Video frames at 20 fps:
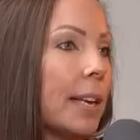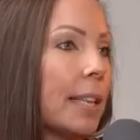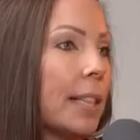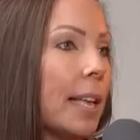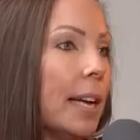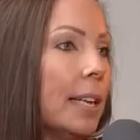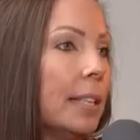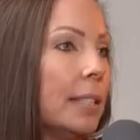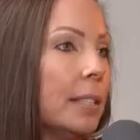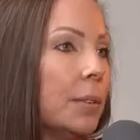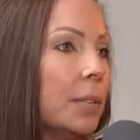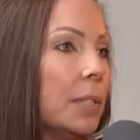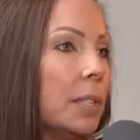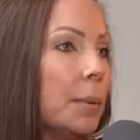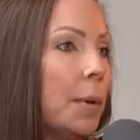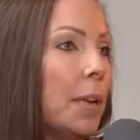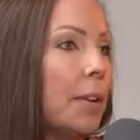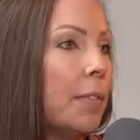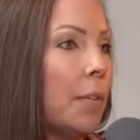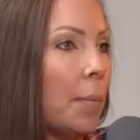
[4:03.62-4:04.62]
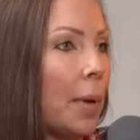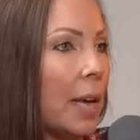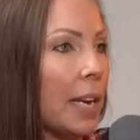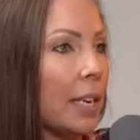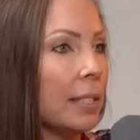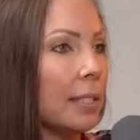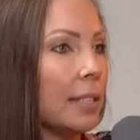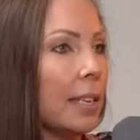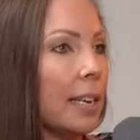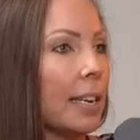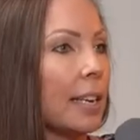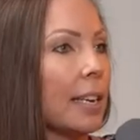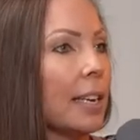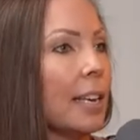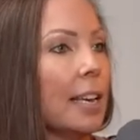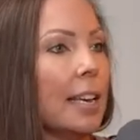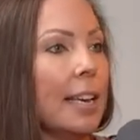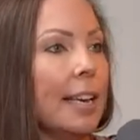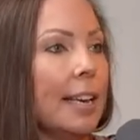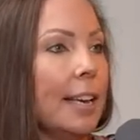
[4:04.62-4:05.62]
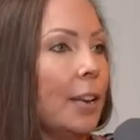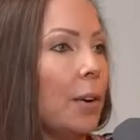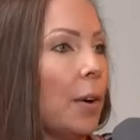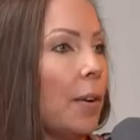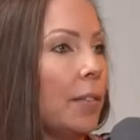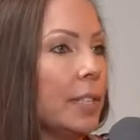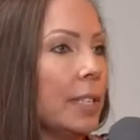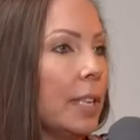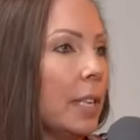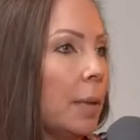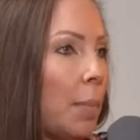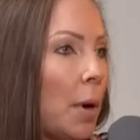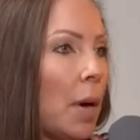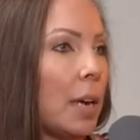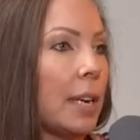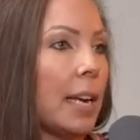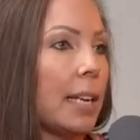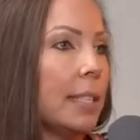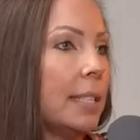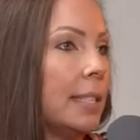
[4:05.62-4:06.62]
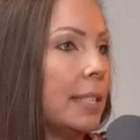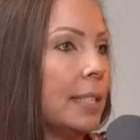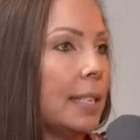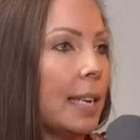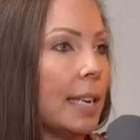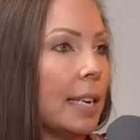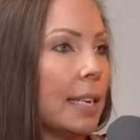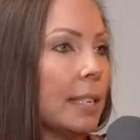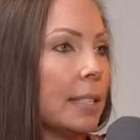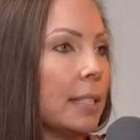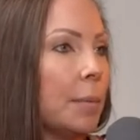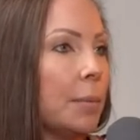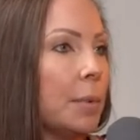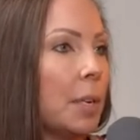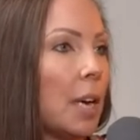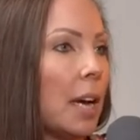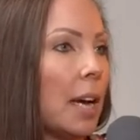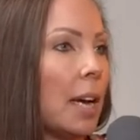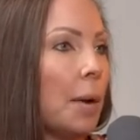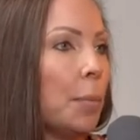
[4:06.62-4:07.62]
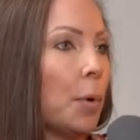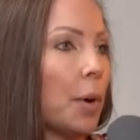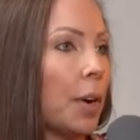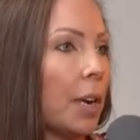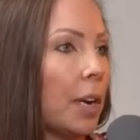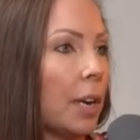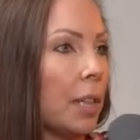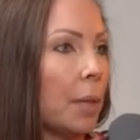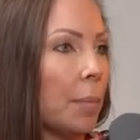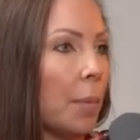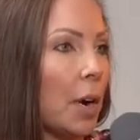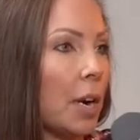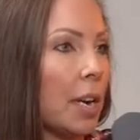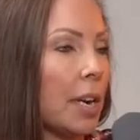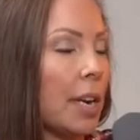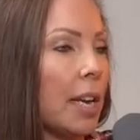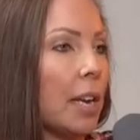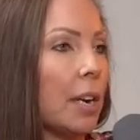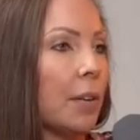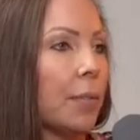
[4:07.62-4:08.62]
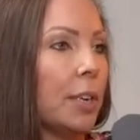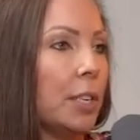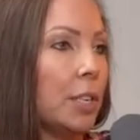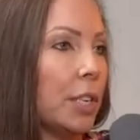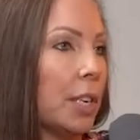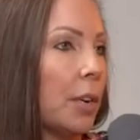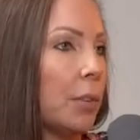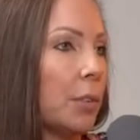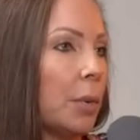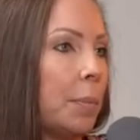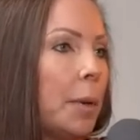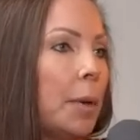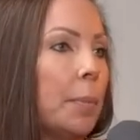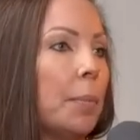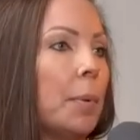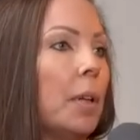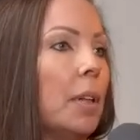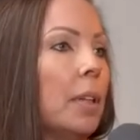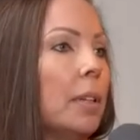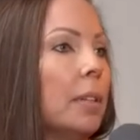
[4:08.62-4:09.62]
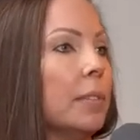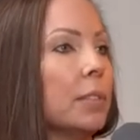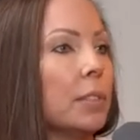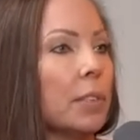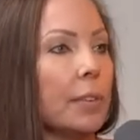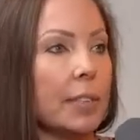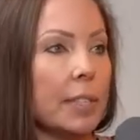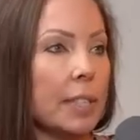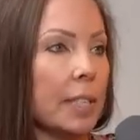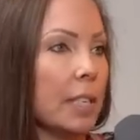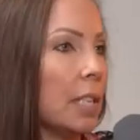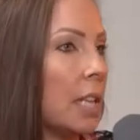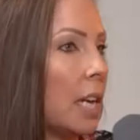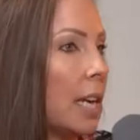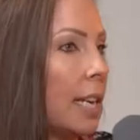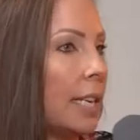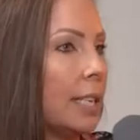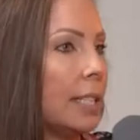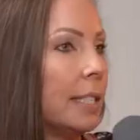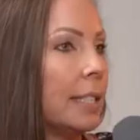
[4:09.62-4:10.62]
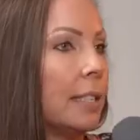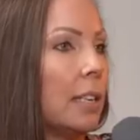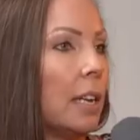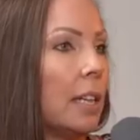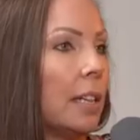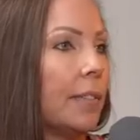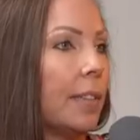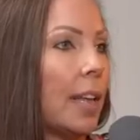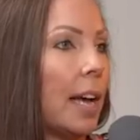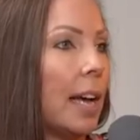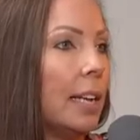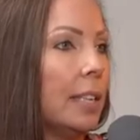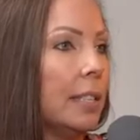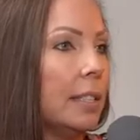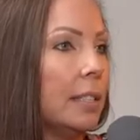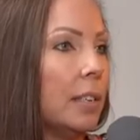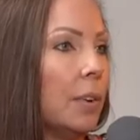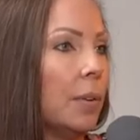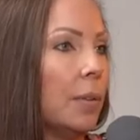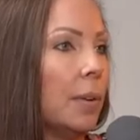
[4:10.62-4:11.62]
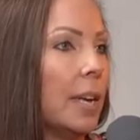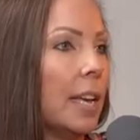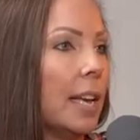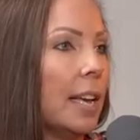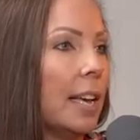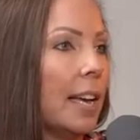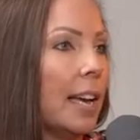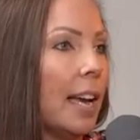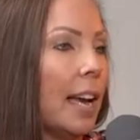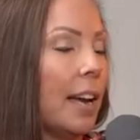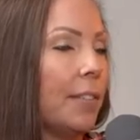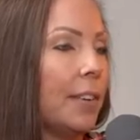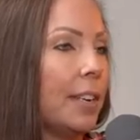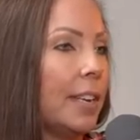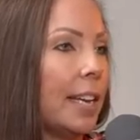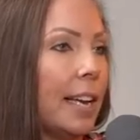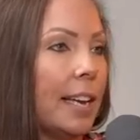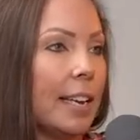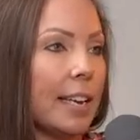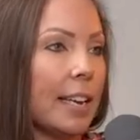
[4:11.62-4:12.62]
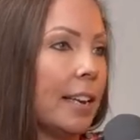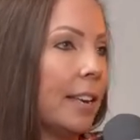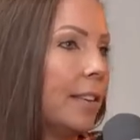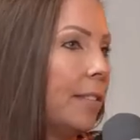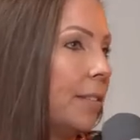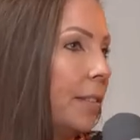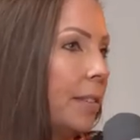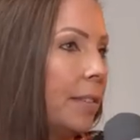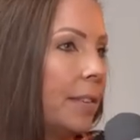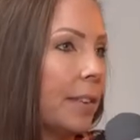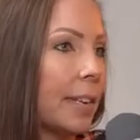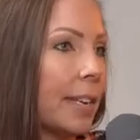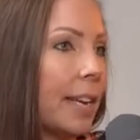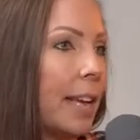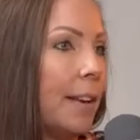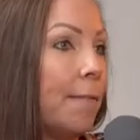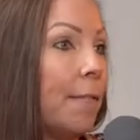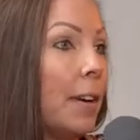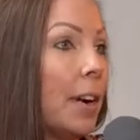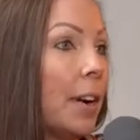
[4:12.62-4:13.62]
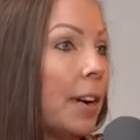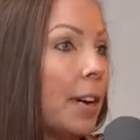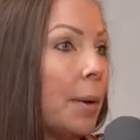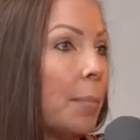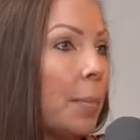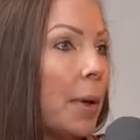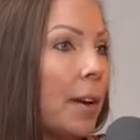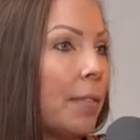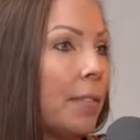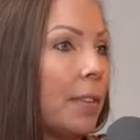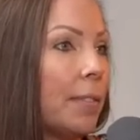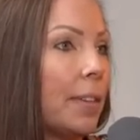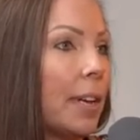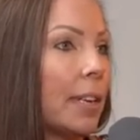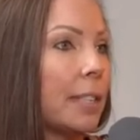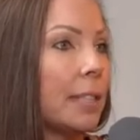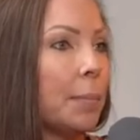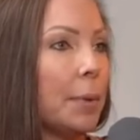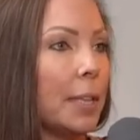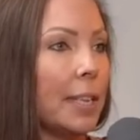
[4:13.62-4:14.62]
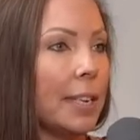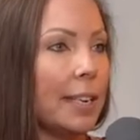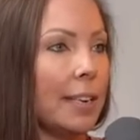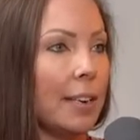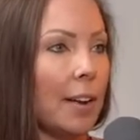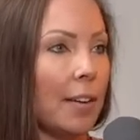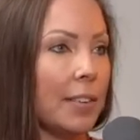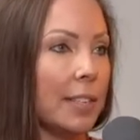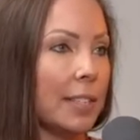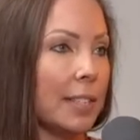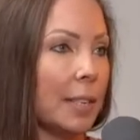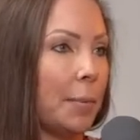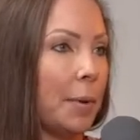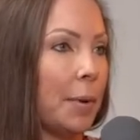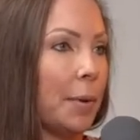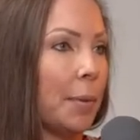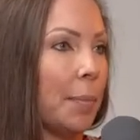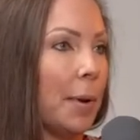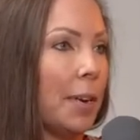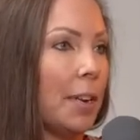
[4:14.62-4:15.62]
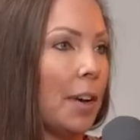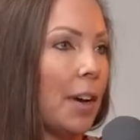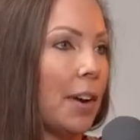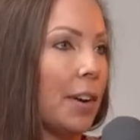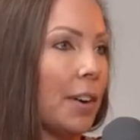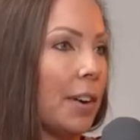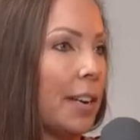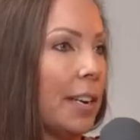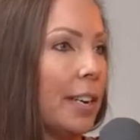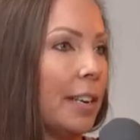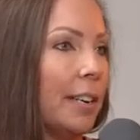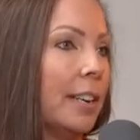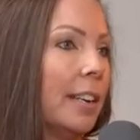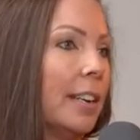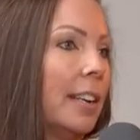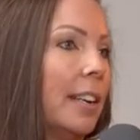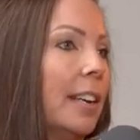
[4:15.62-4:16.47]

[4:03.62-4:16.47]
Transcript: like that. So it's a bit of a mix. Like, obviously the podcast is taking some time working on the marketing, reaching out to people, servicing clients and all of that. So every day can vary, but I have the flexibility to obviously be with my daughter and,